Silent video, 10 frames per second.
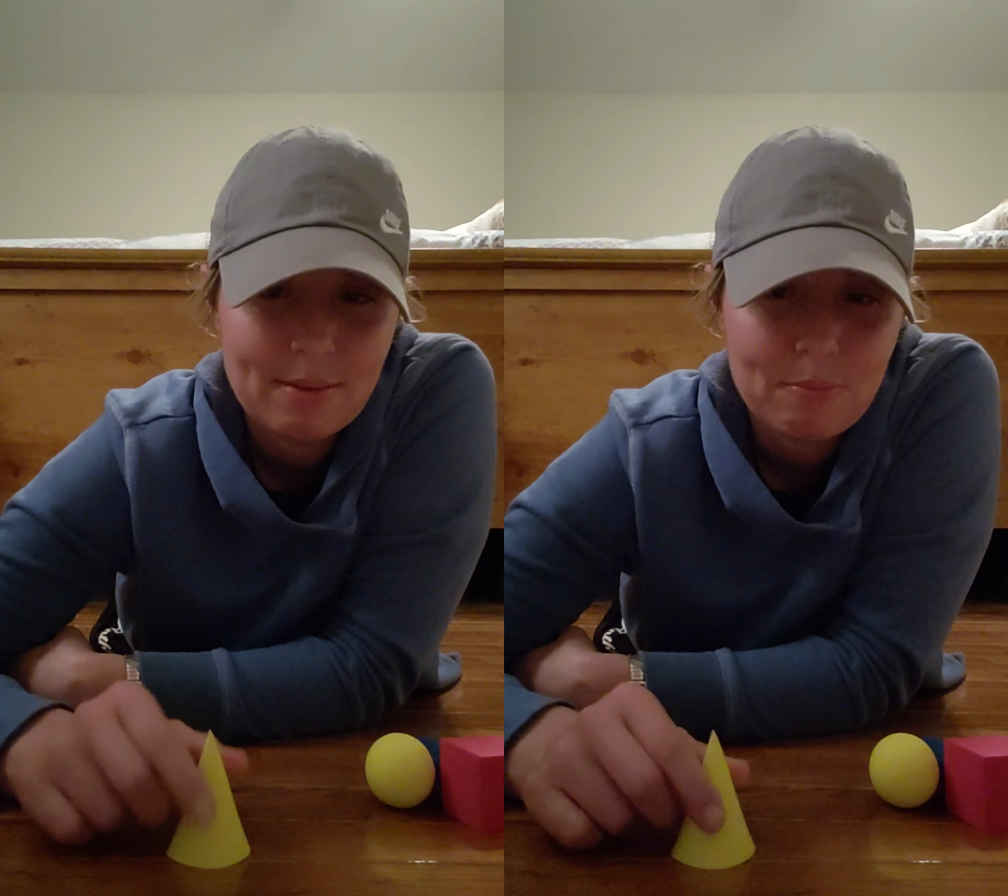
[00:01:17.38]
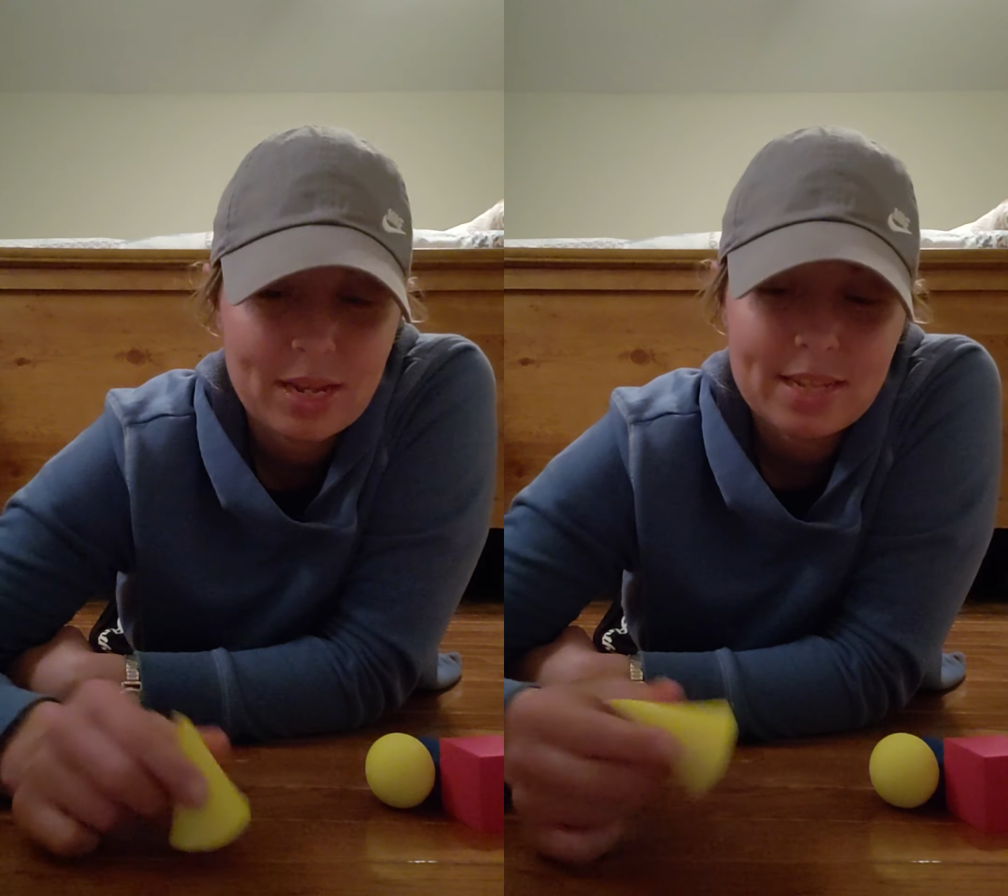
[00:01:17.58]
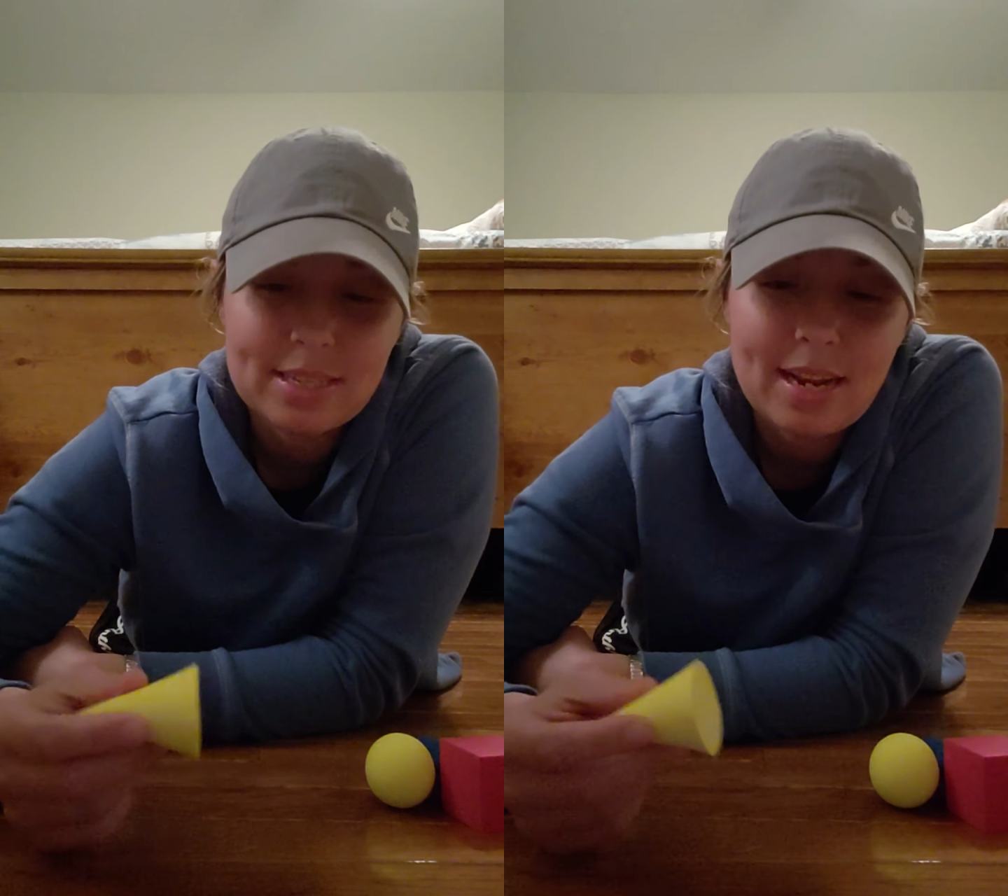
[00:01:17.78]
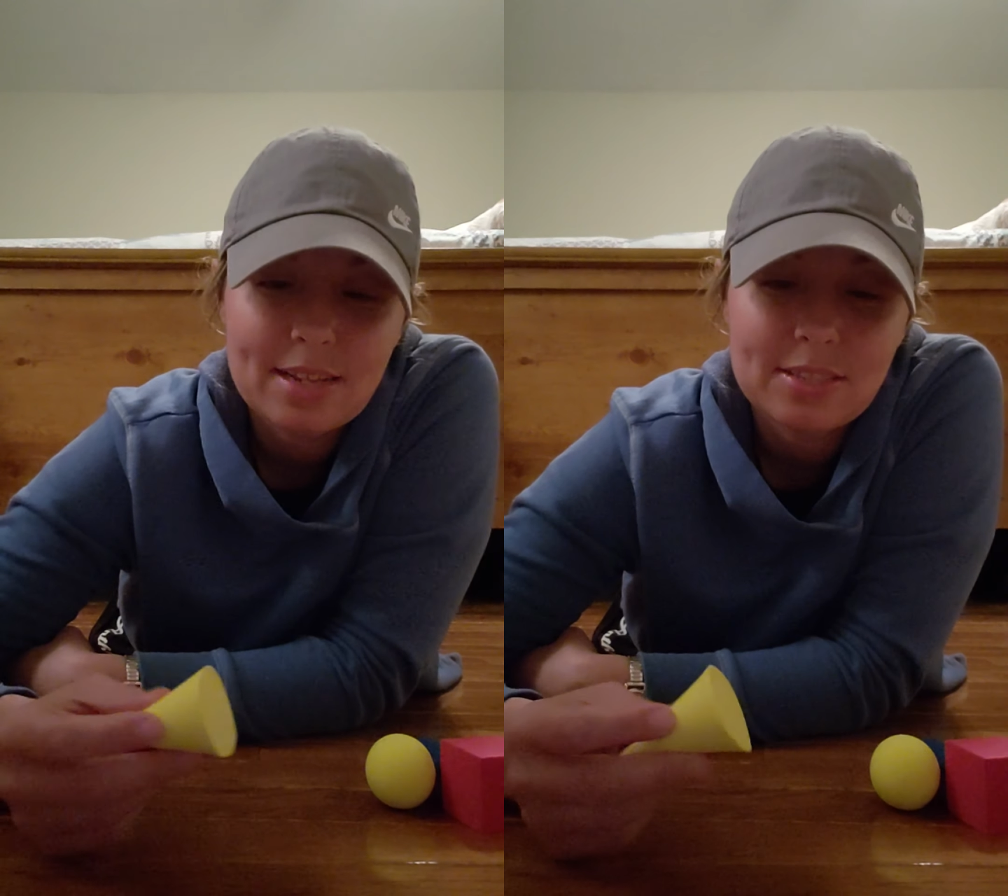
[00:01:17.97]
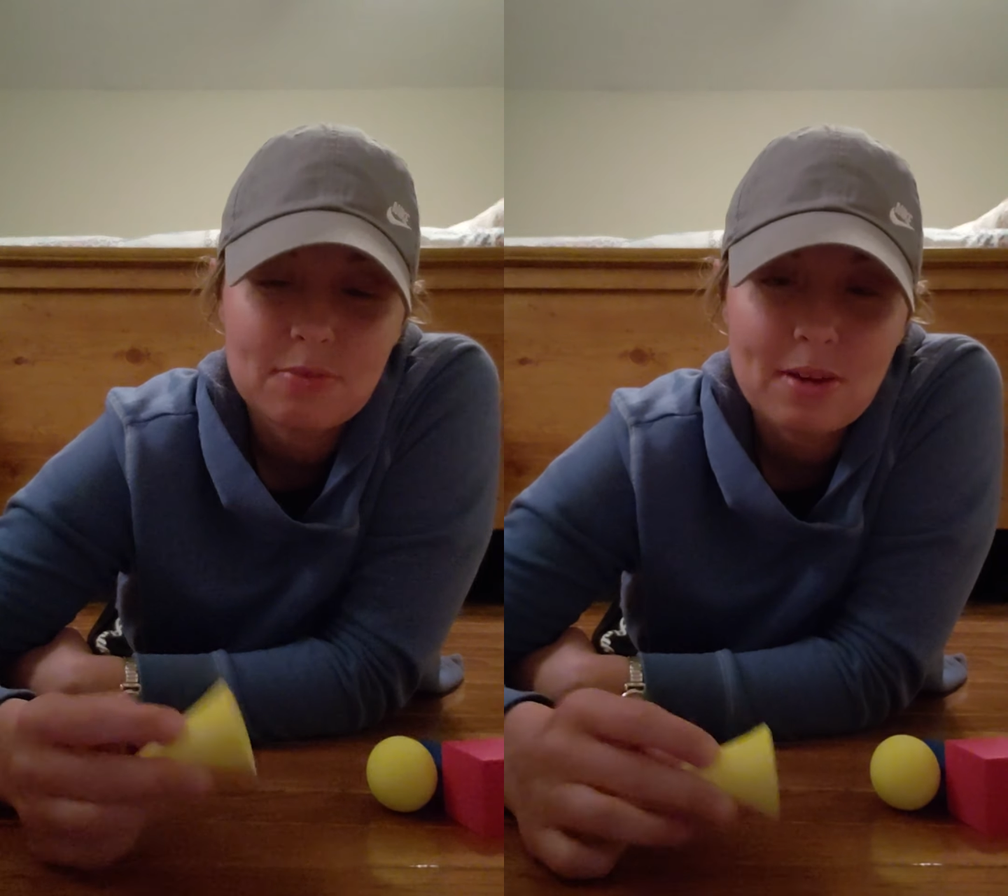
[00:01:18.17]
Because it
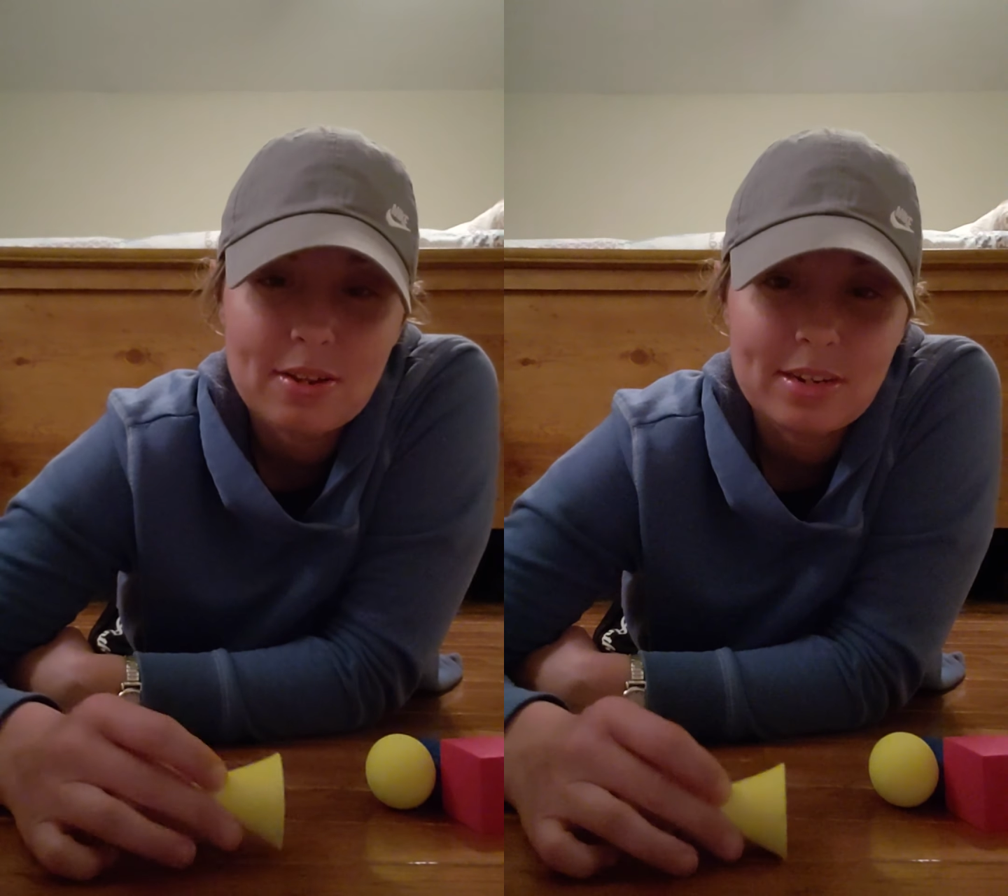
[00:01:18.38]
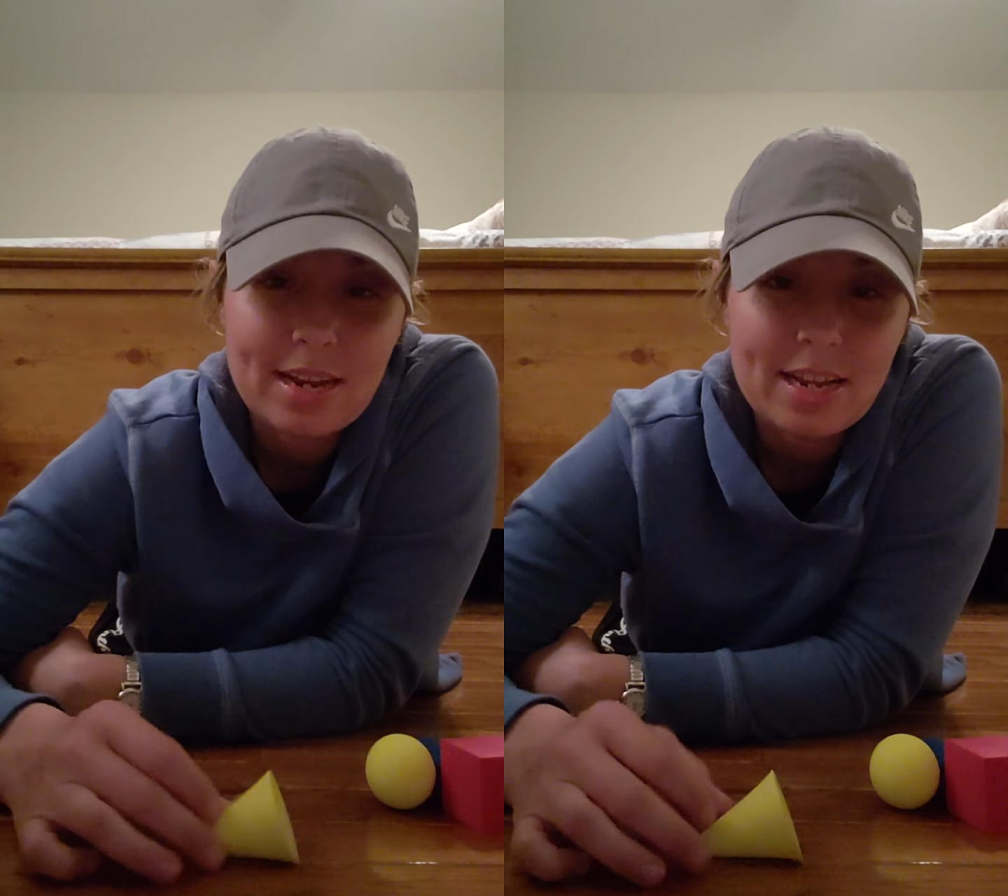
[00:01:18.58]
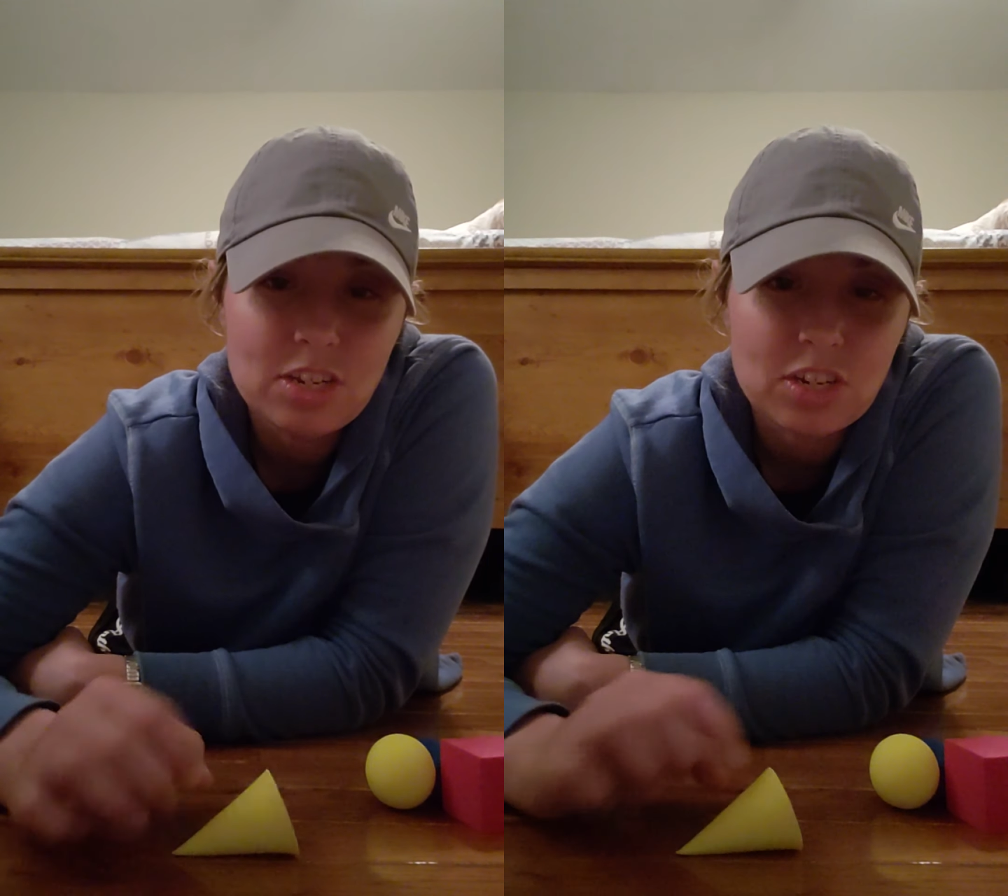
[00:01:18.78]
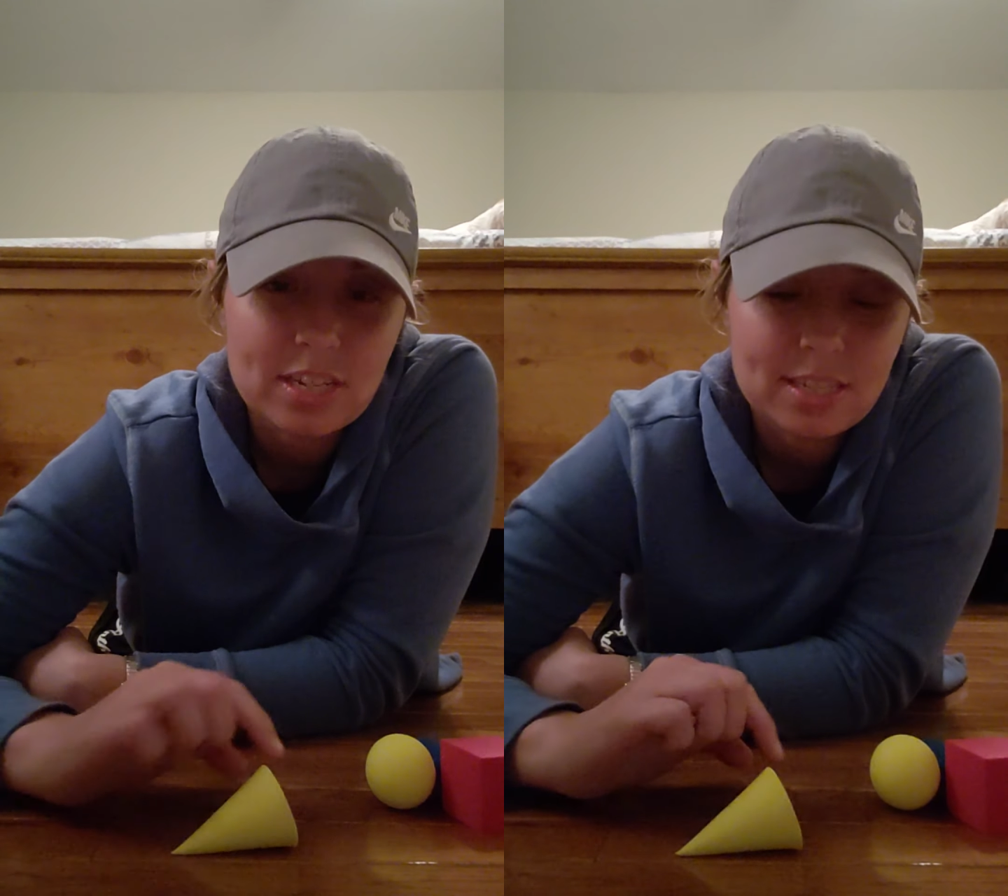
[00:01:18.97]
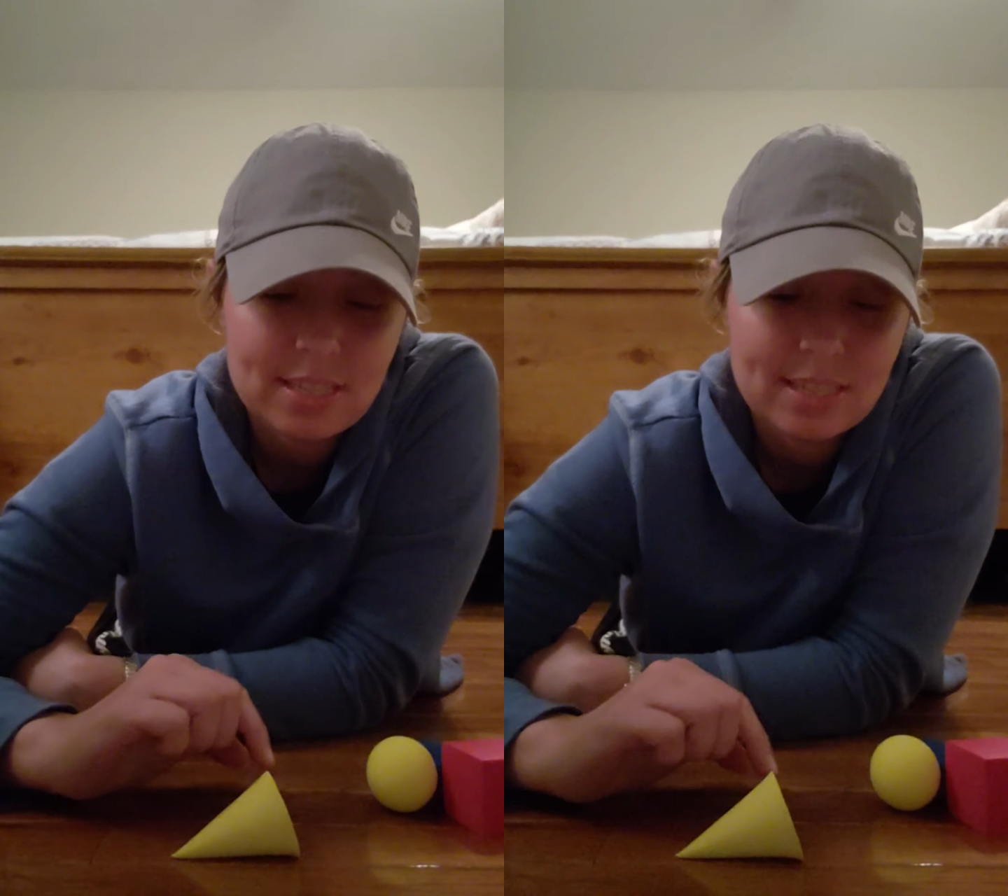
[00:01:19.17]
has the rounded
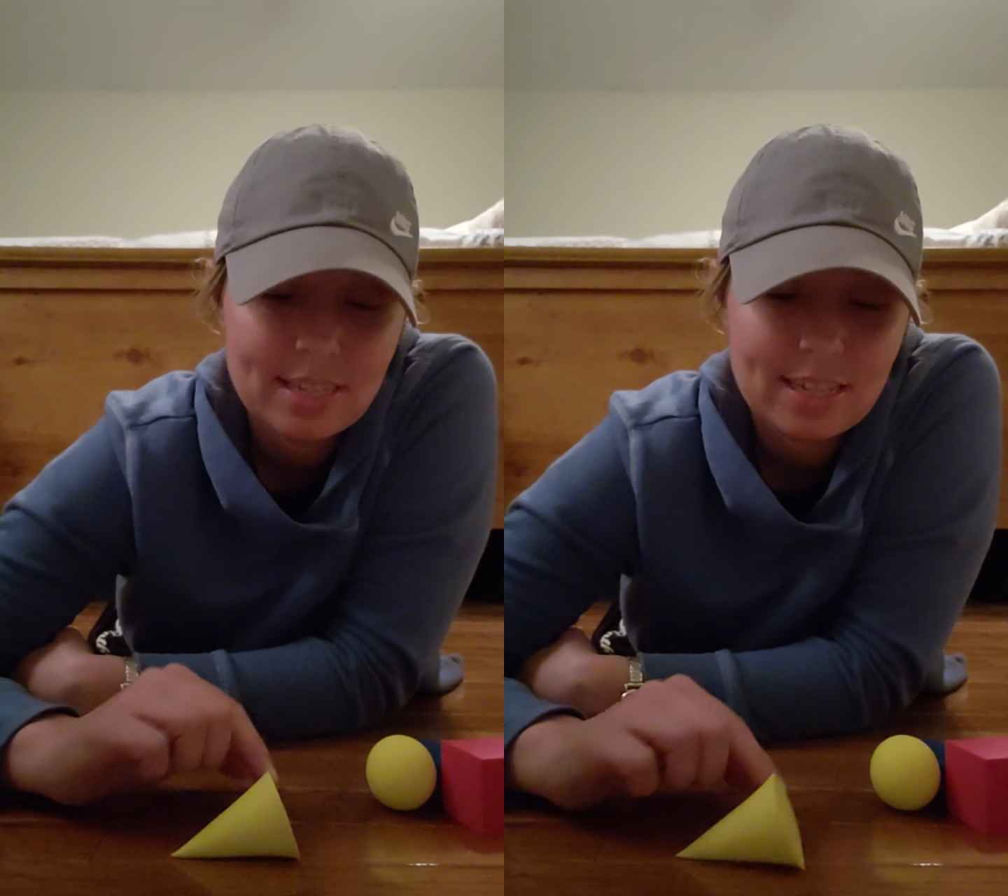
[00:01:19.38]
edges,